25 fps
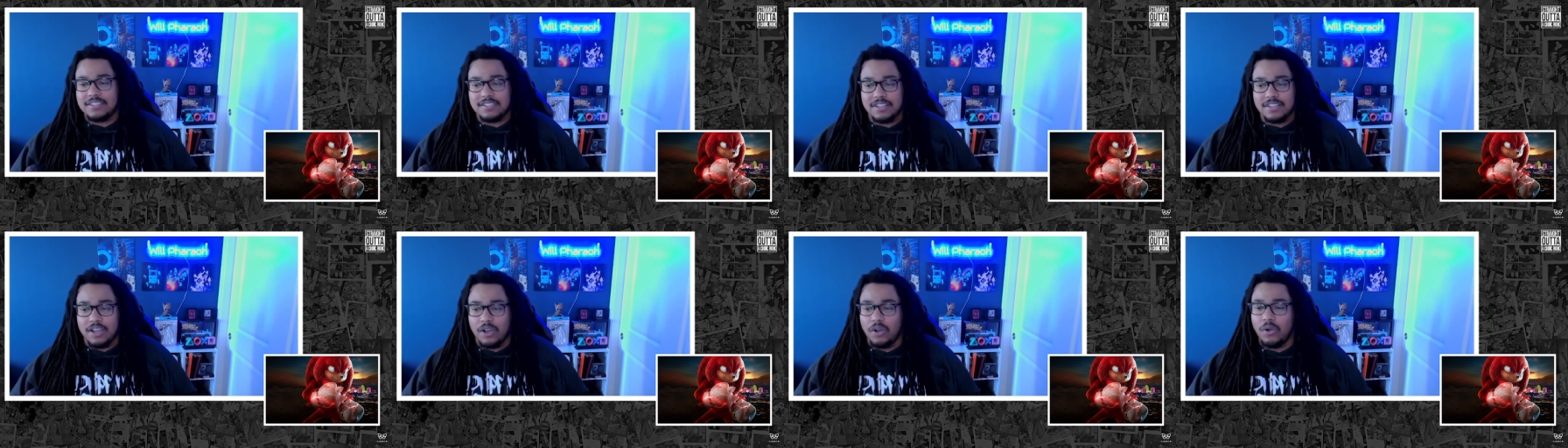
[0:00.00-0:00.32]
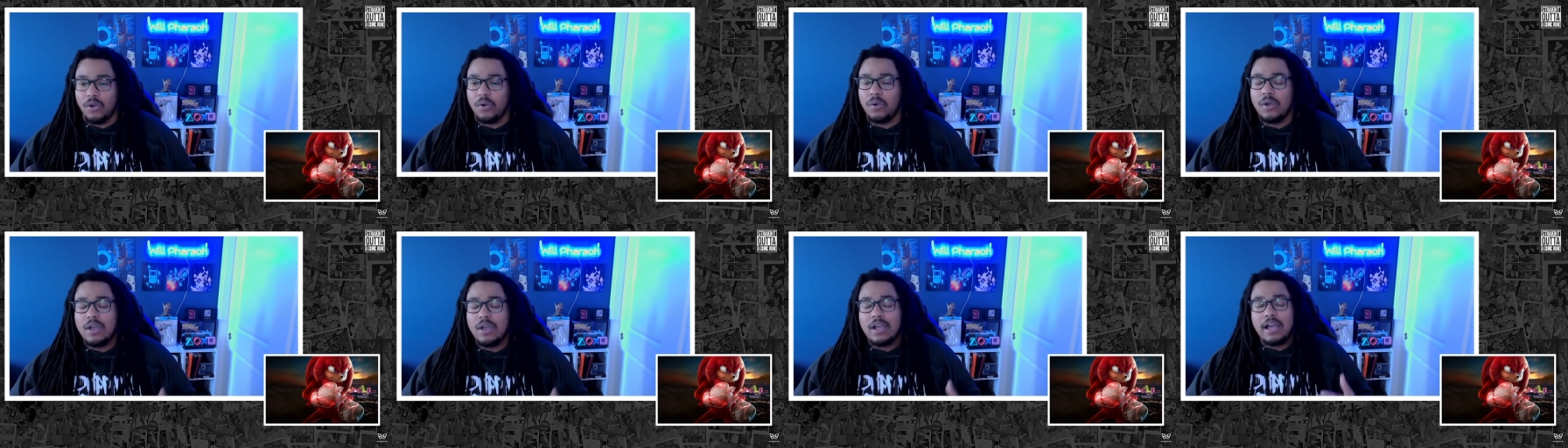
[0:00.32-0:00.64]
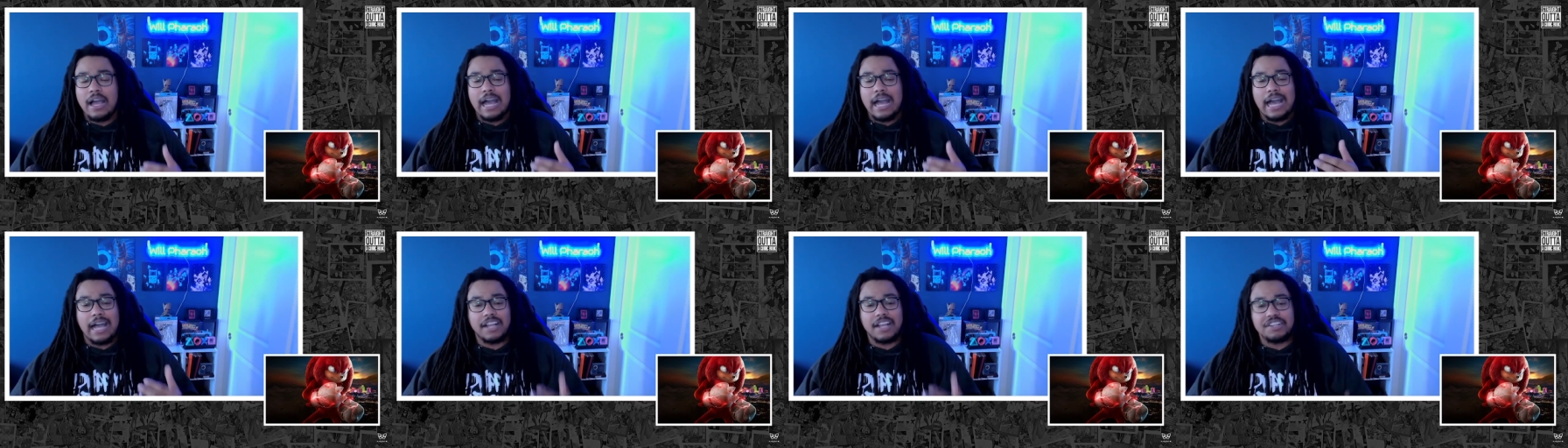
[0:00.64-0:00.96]
So,
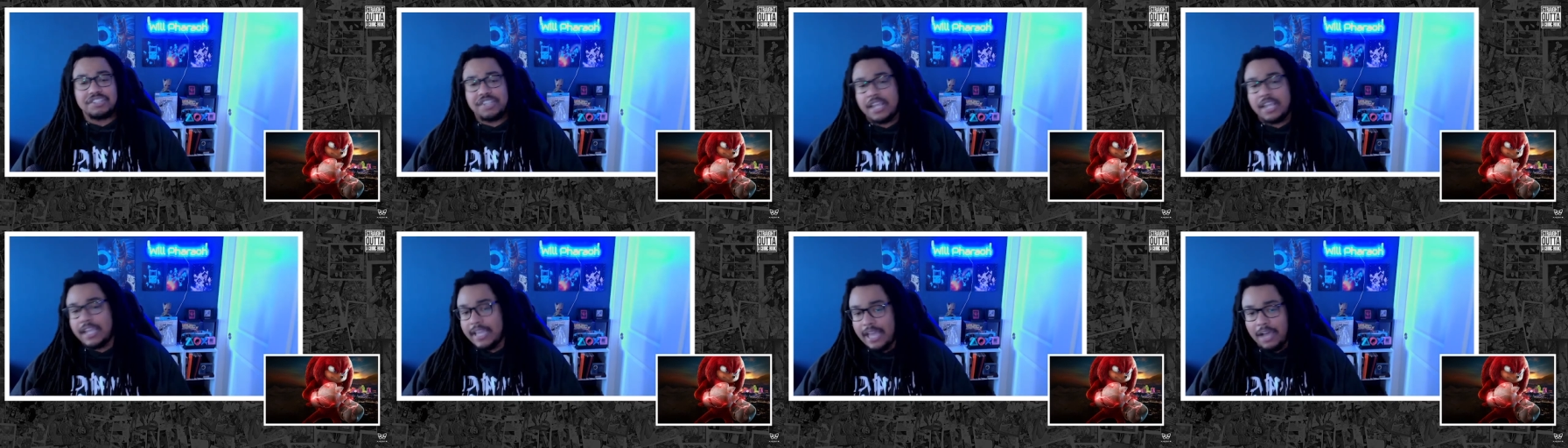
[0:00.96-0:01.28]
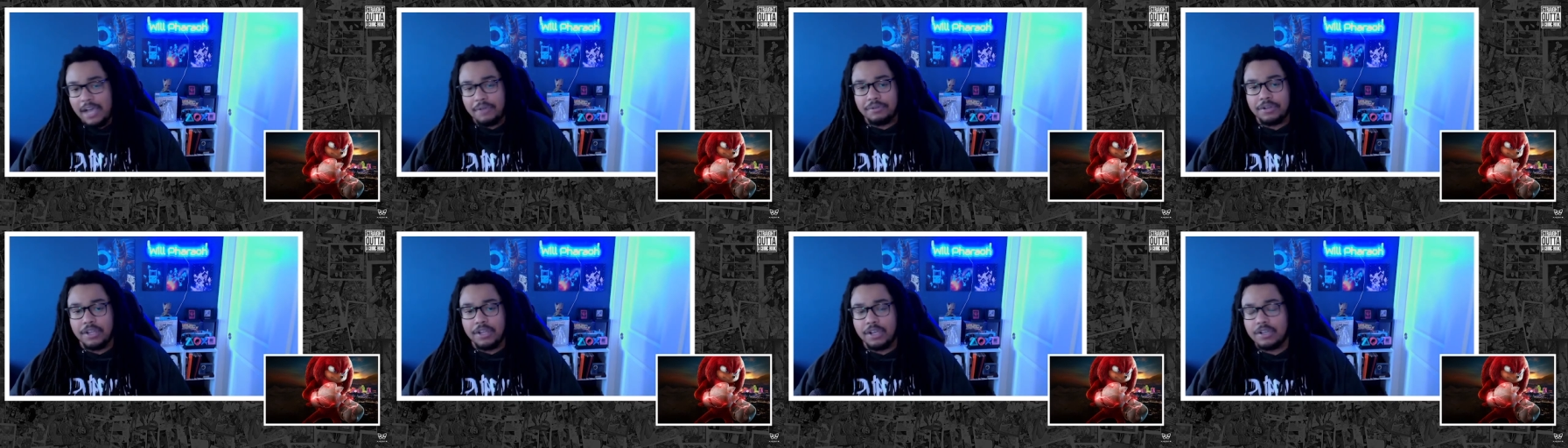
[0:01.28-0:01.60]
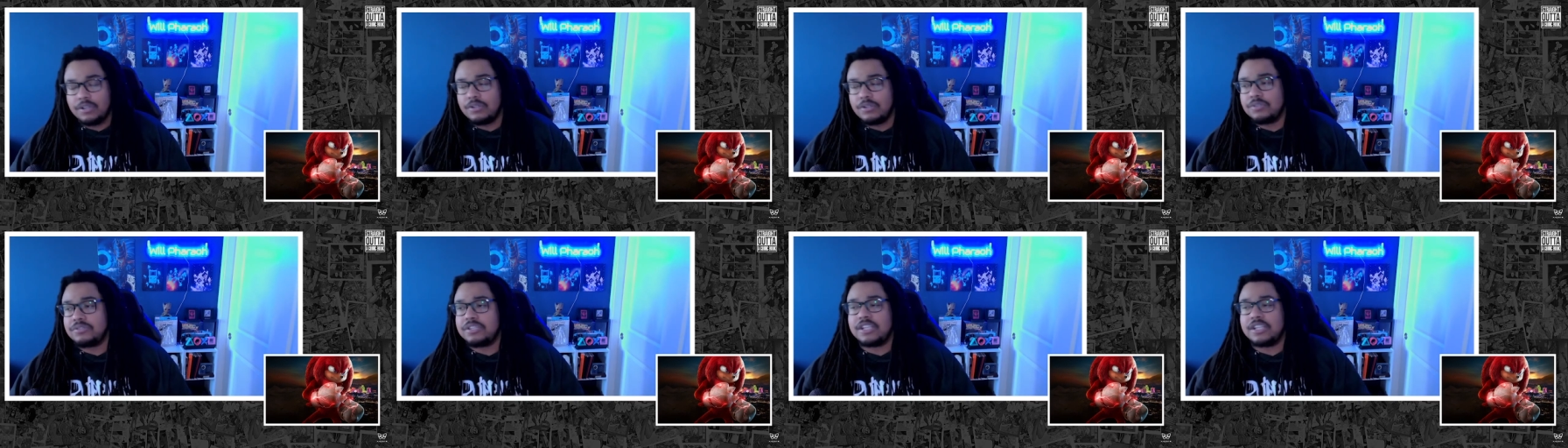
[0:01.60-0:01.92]
check out
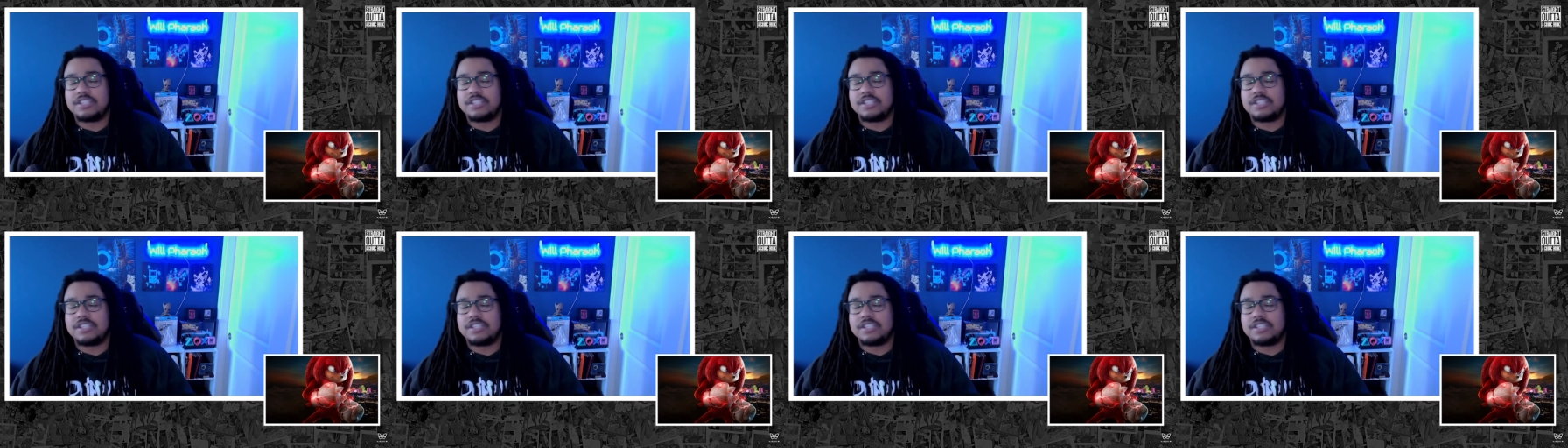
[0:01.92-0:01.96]
Knuckles.